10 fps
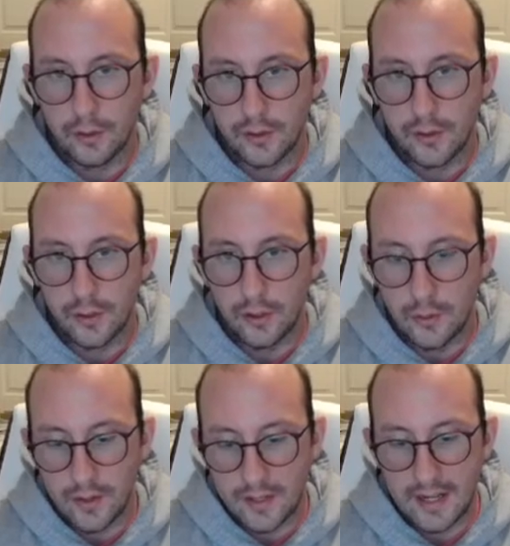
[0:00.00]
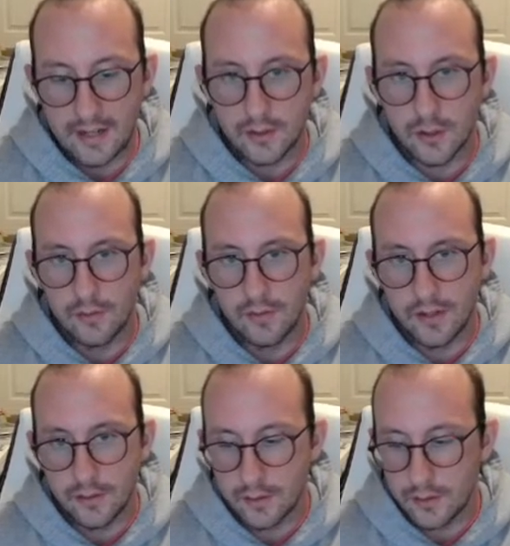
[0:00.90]
So you can do a get
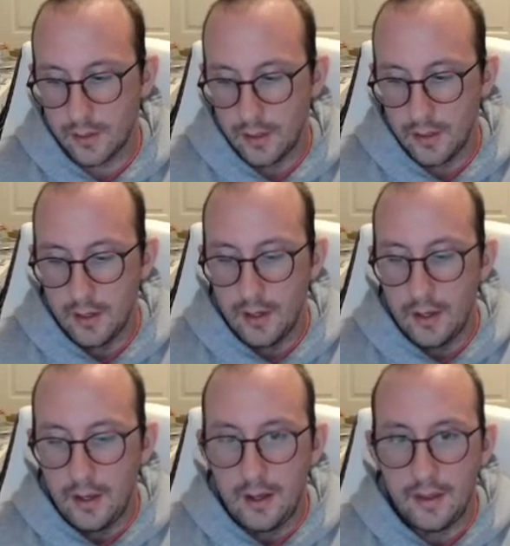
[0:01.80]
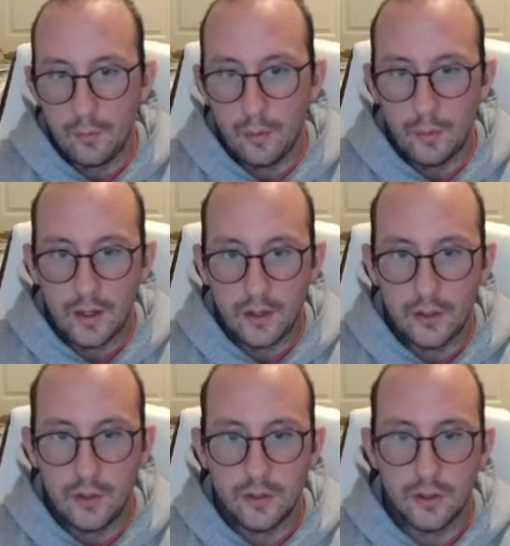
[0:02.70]
service, and then what we could
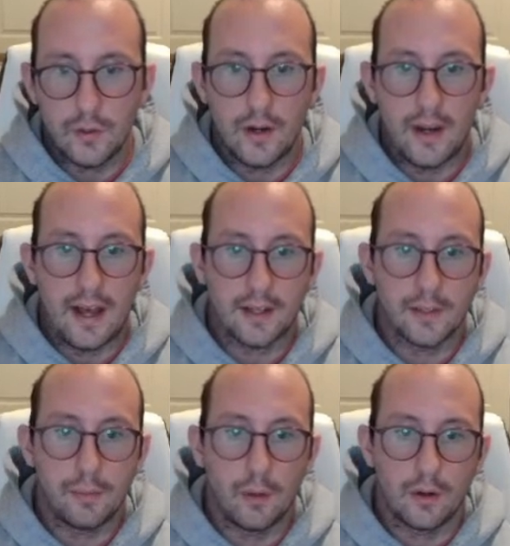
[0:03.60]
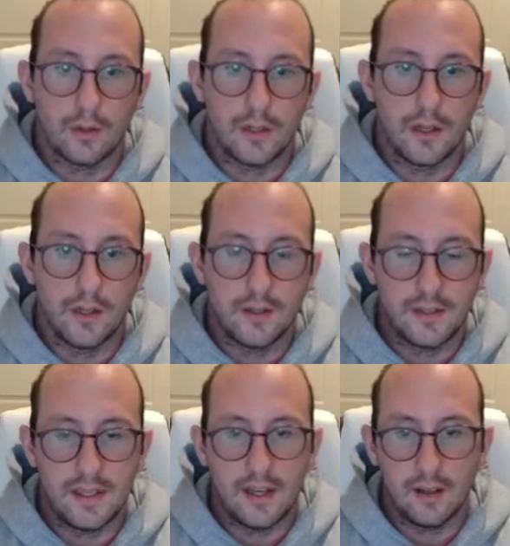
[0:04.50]
do is do an export
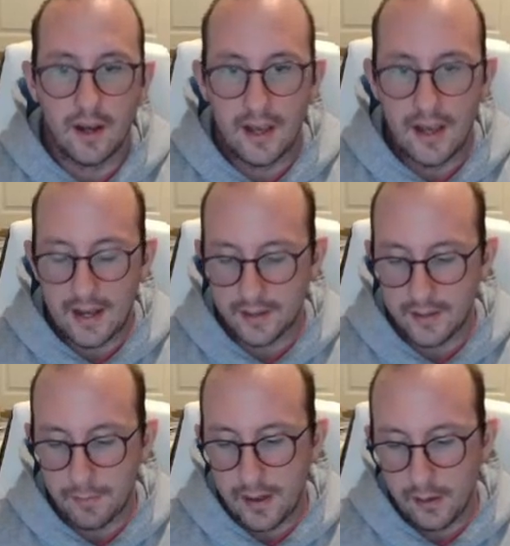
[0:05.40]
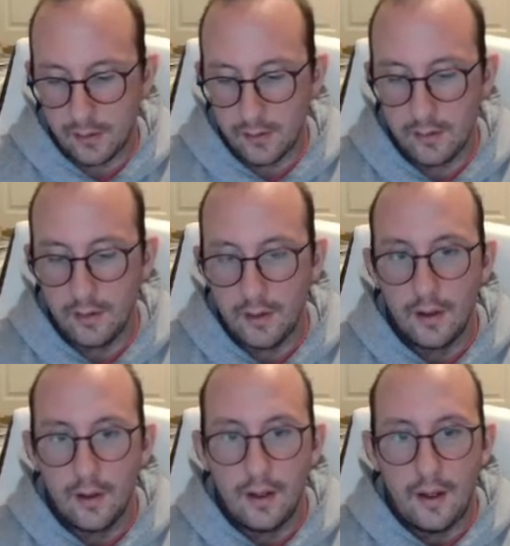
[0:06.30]
C L I X M L
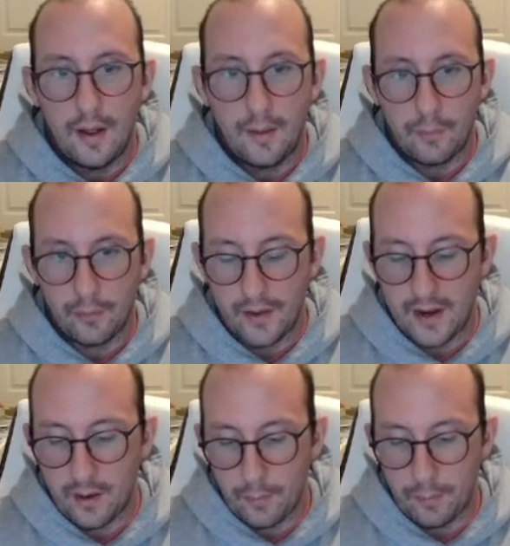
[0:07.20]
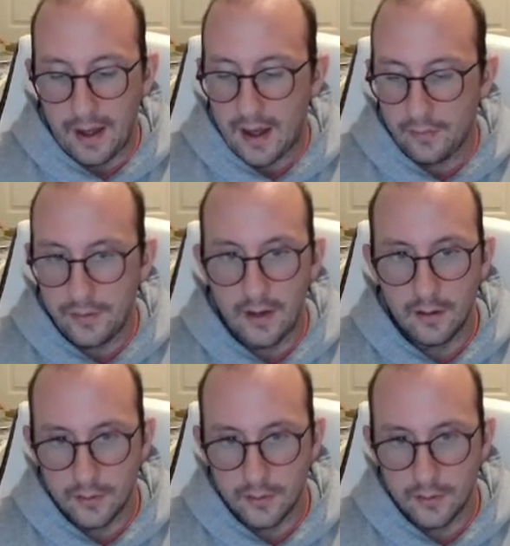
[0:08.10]
and provide our path here.